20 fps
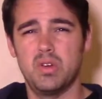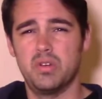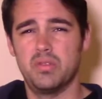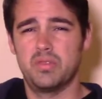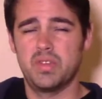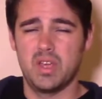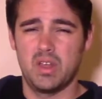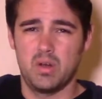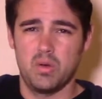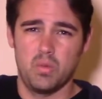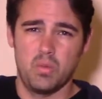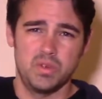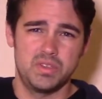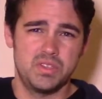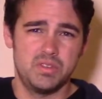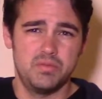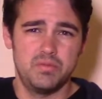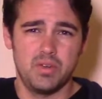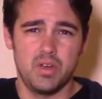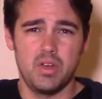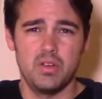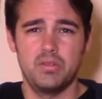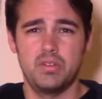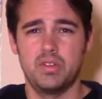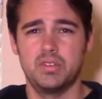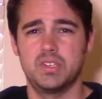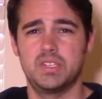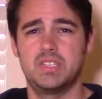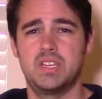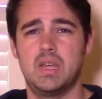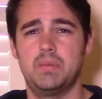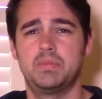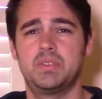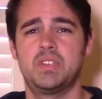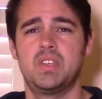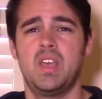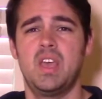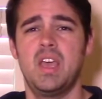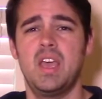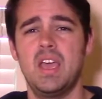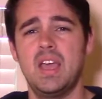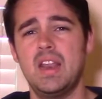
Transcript: of kind of what's involved, all the steps.